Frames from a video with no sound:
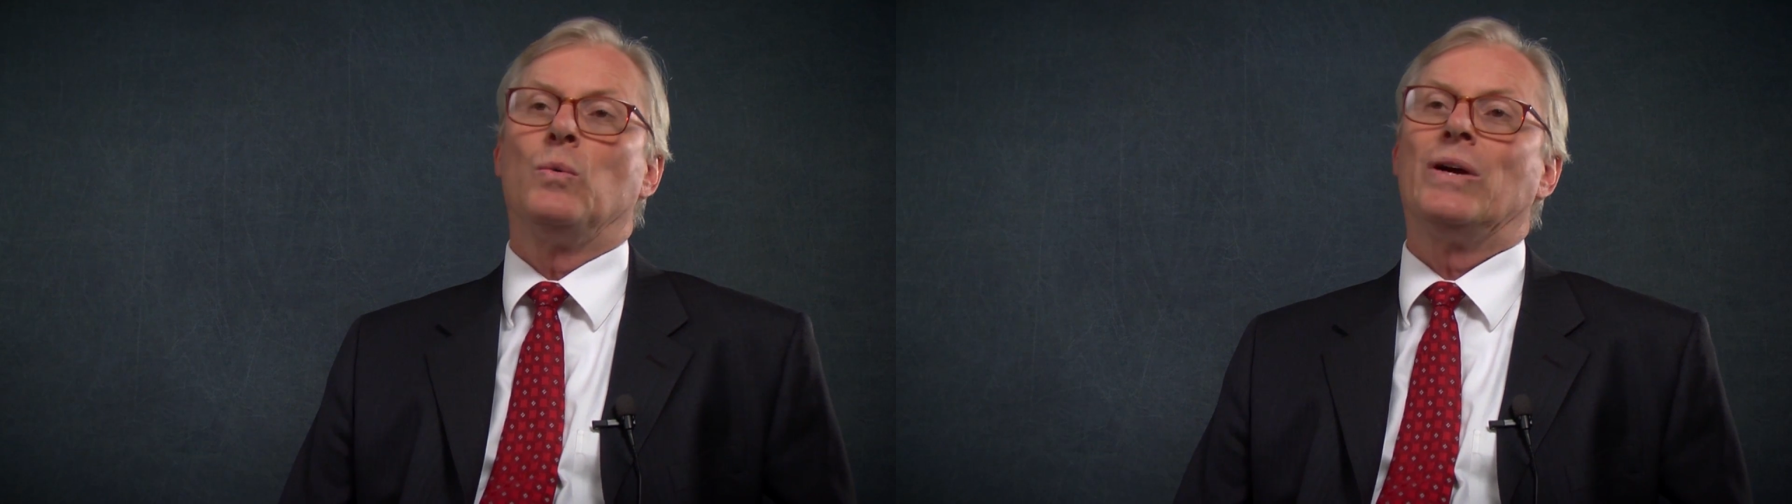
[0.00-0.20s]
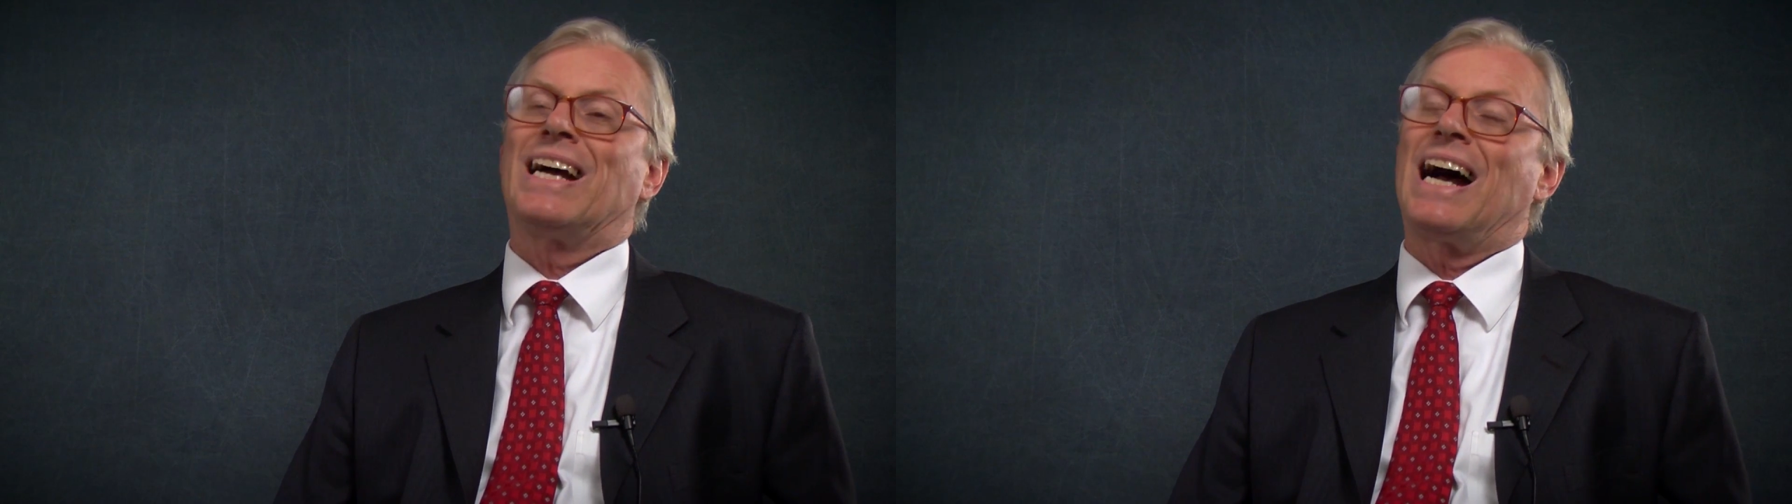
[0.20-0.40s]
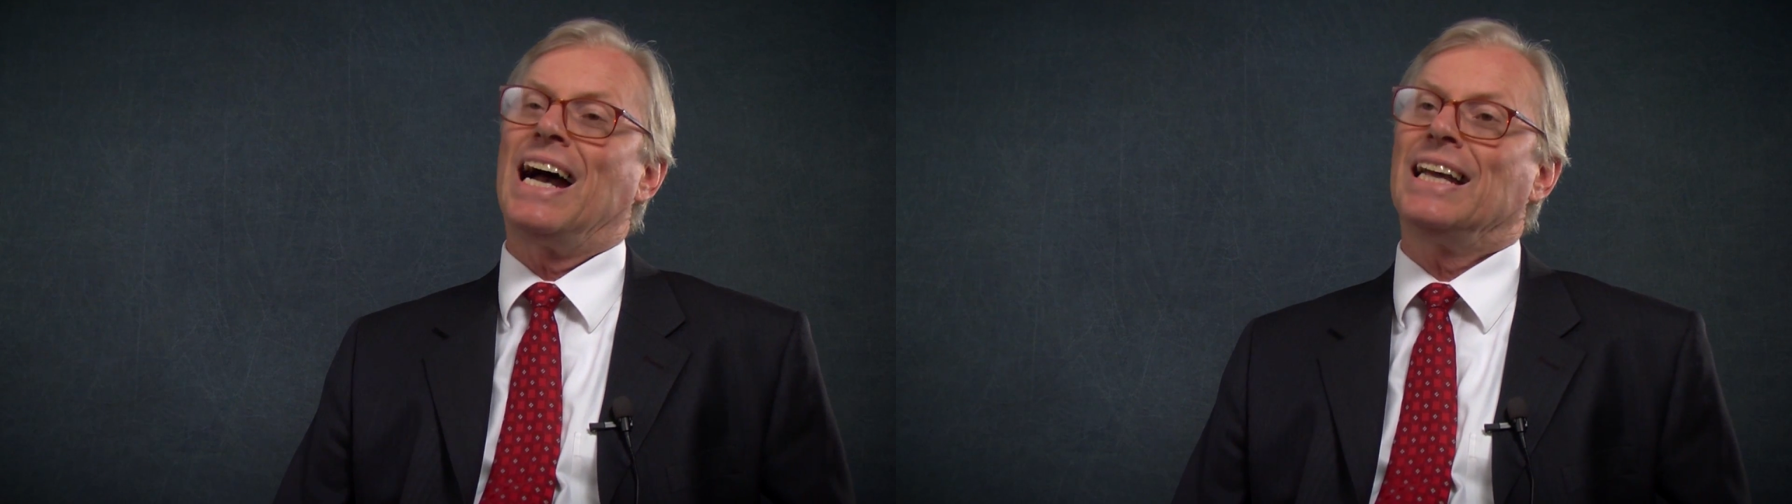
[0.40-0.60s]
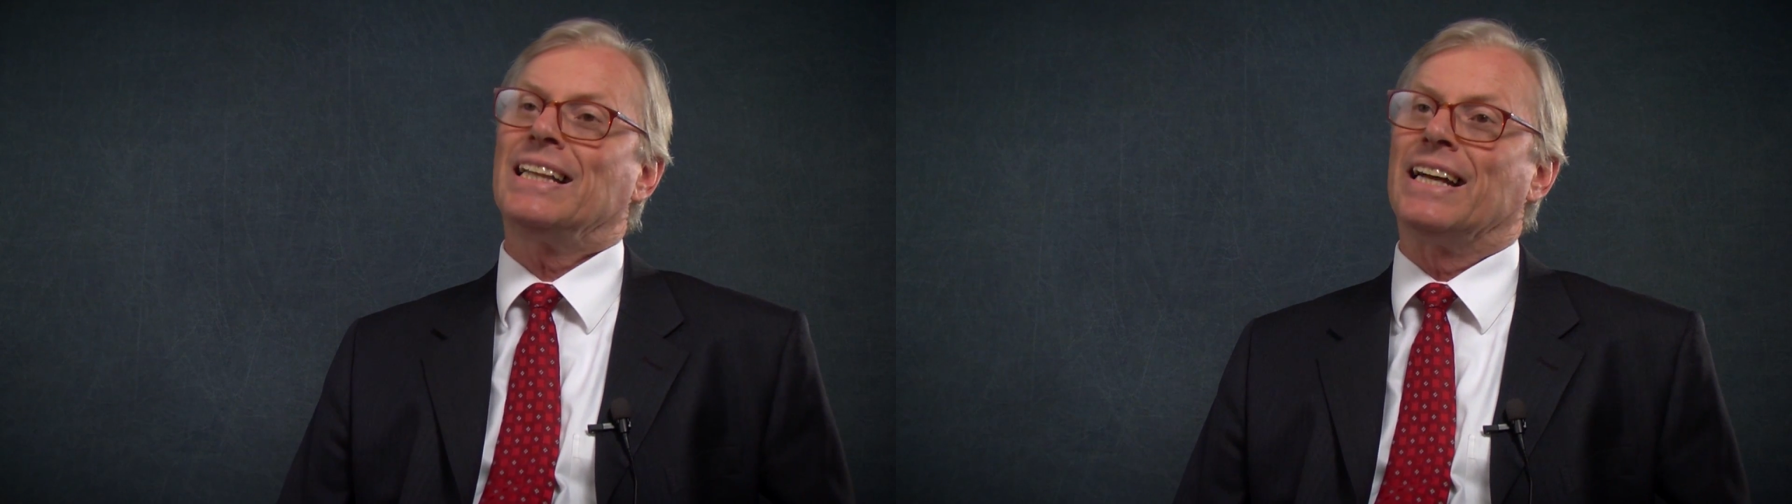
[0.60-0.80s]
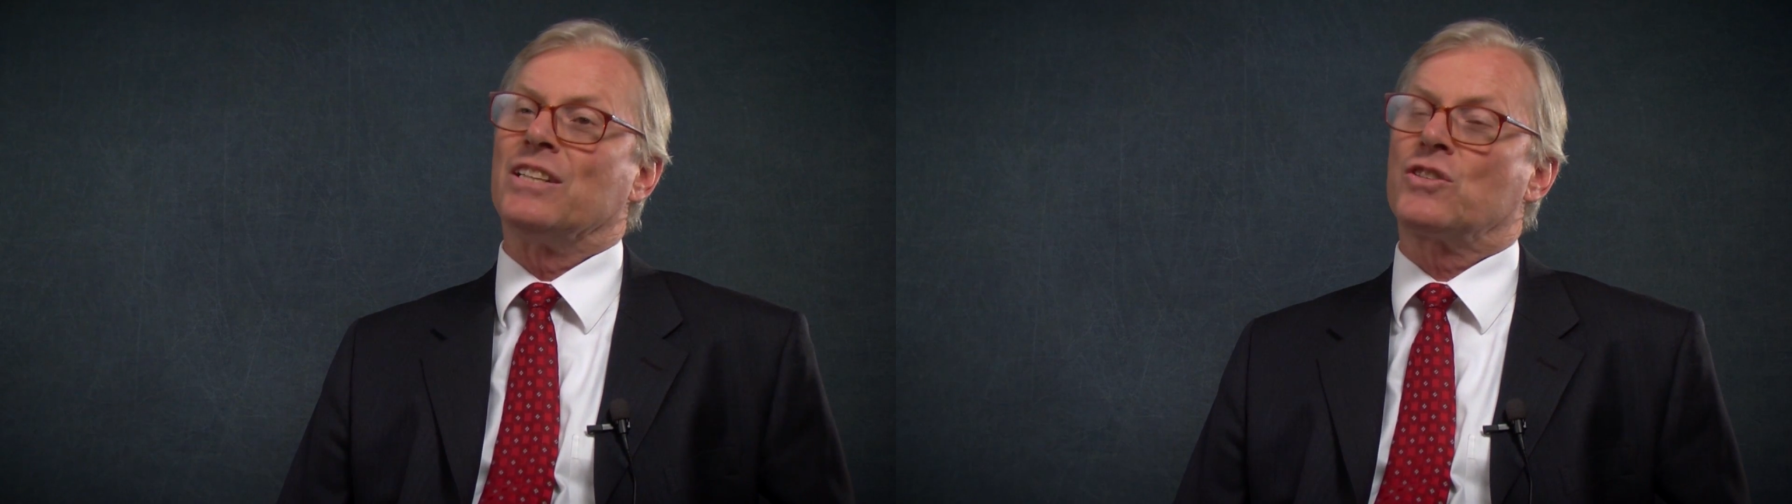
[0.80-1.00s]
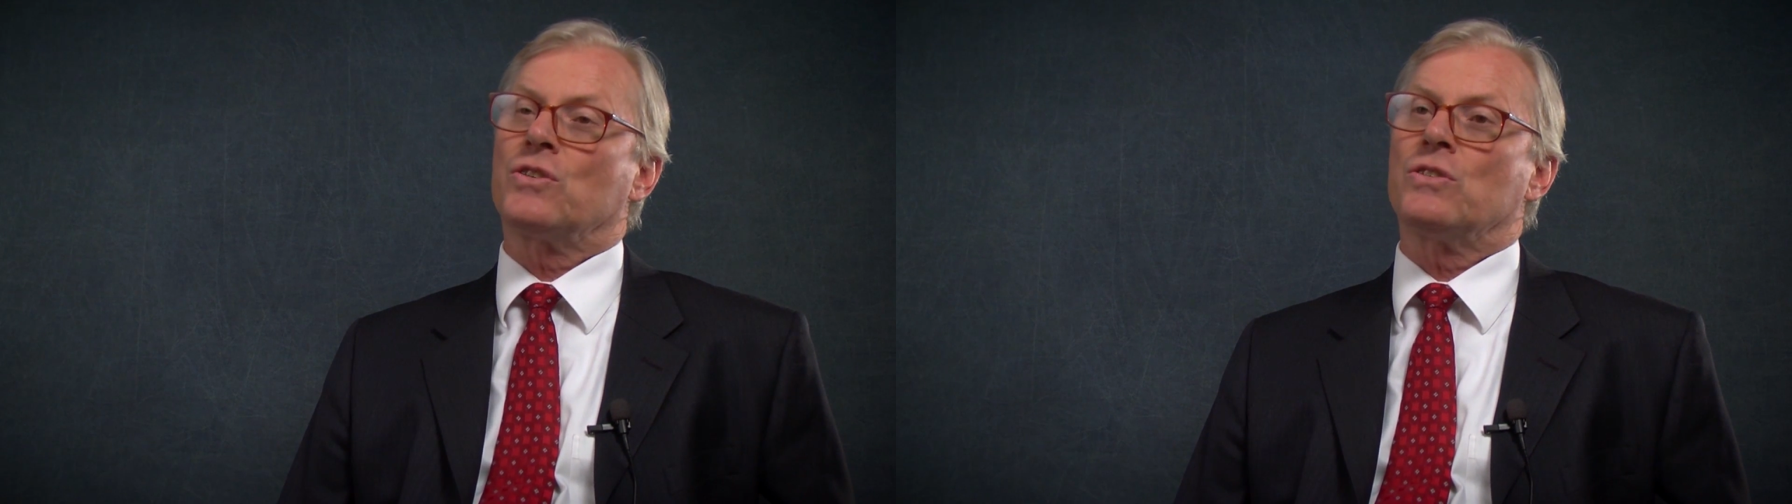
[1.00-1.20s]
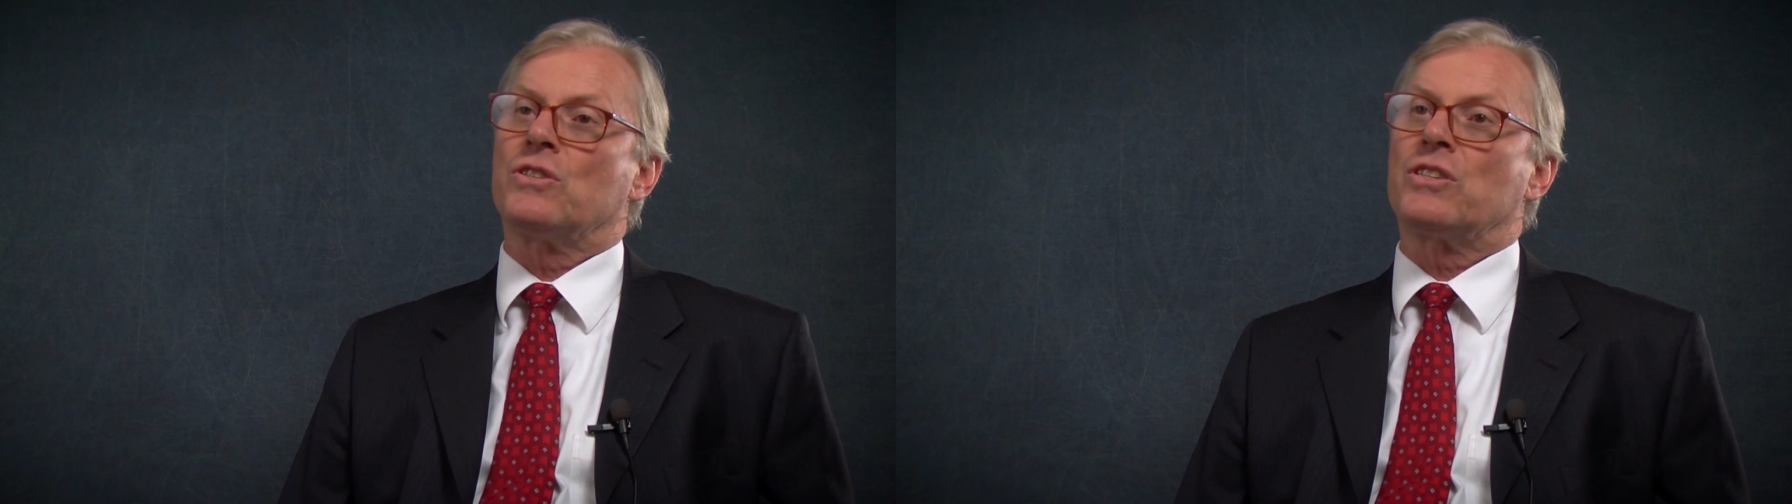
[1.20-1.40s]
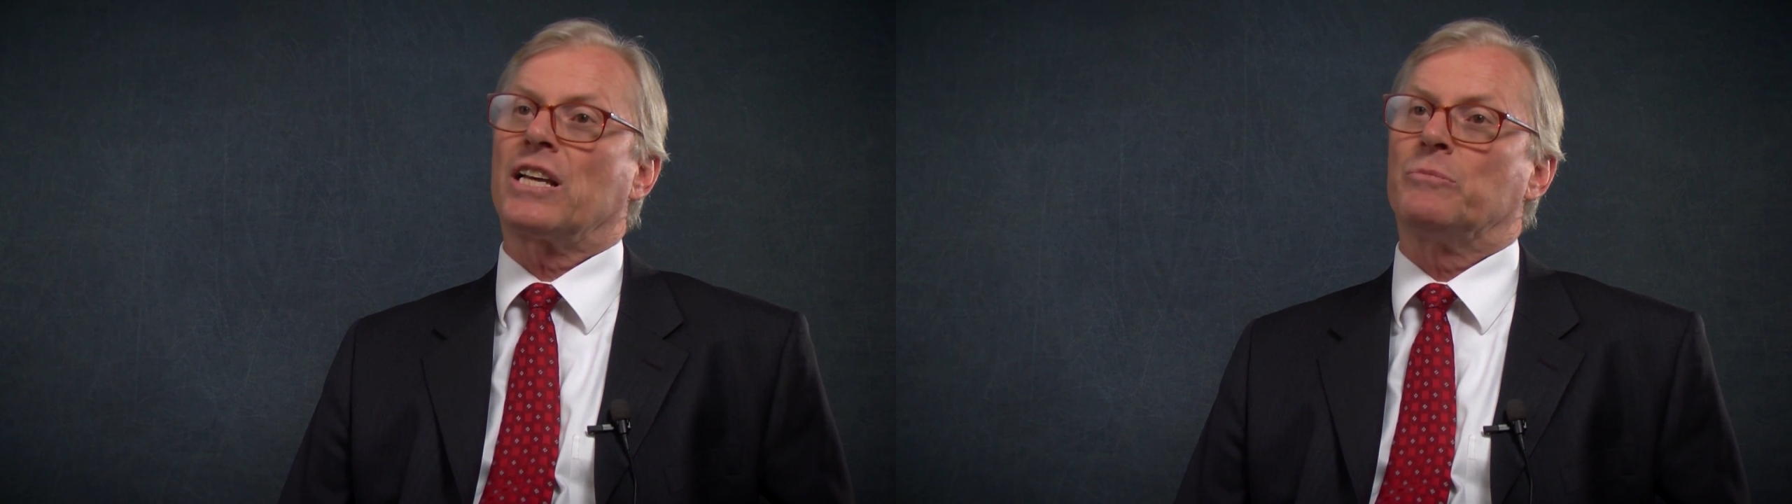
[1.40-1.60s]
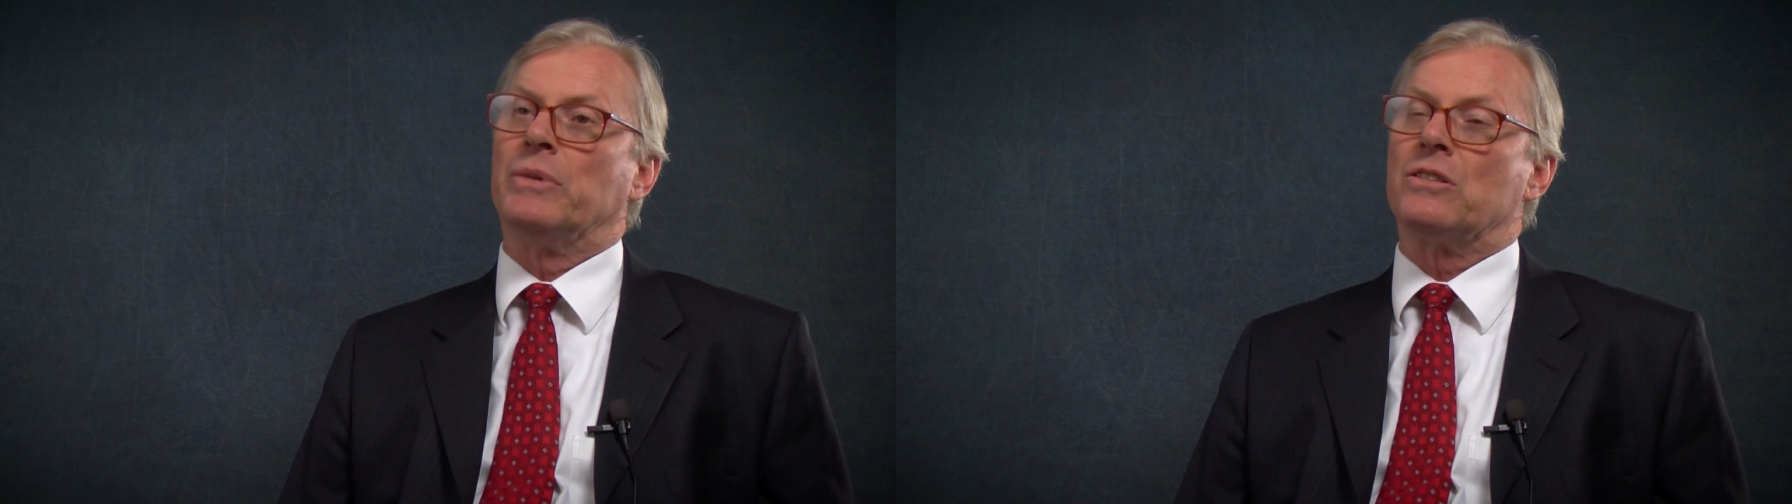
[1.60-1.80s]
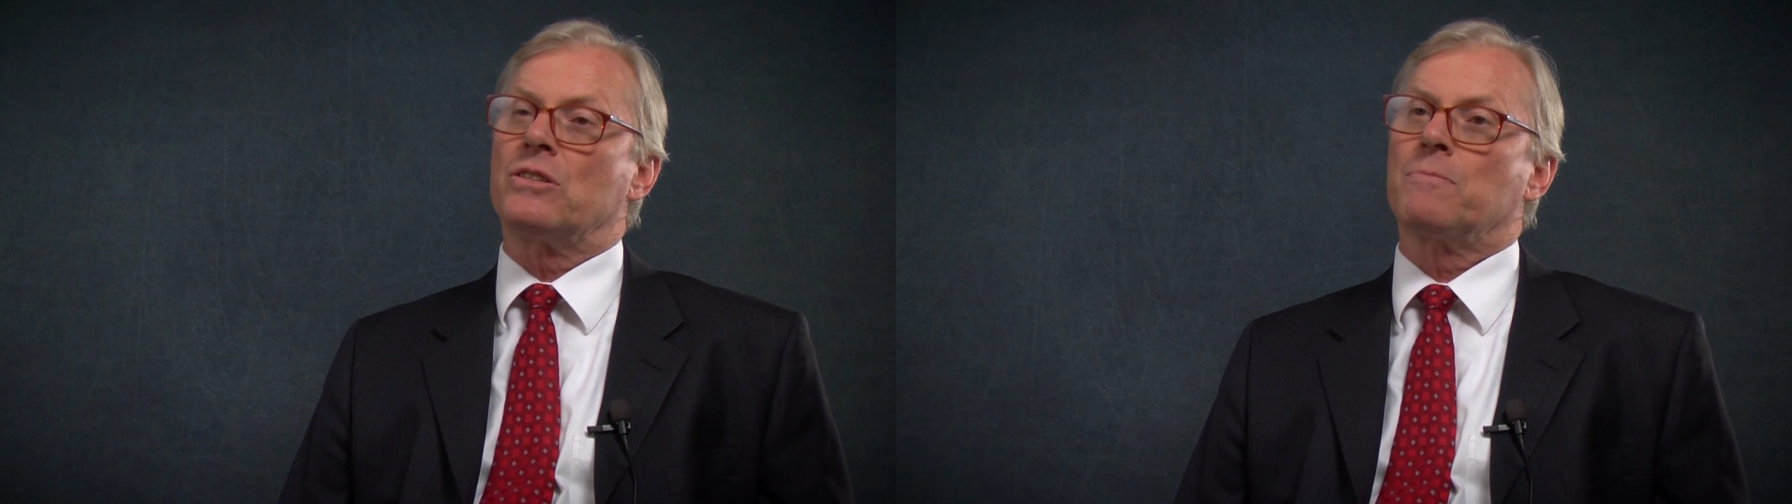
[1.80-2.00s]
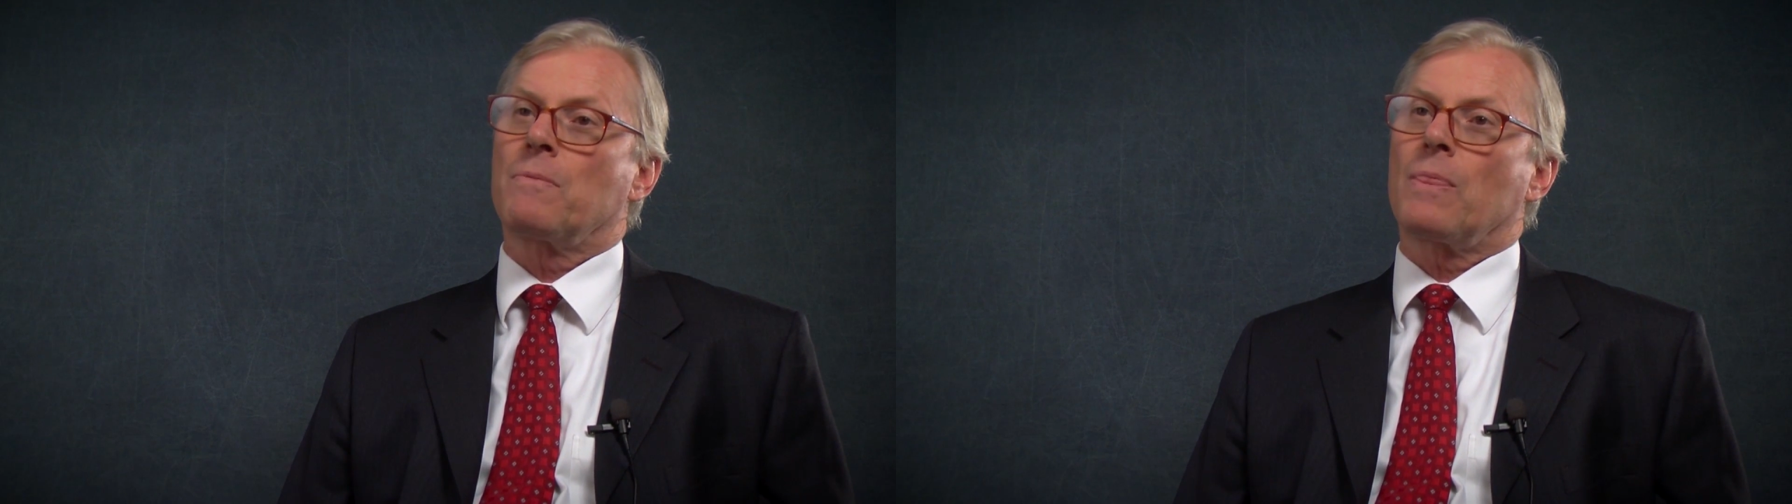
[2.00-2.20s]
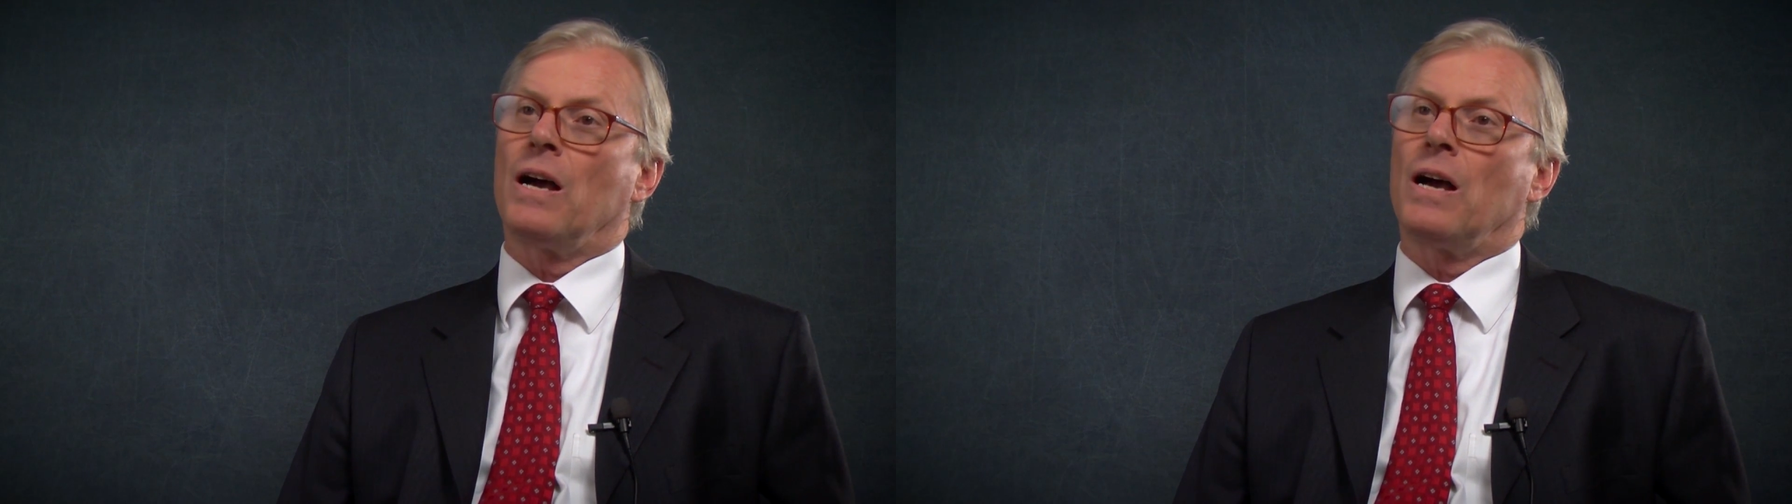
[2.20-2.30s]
We highlight certain segments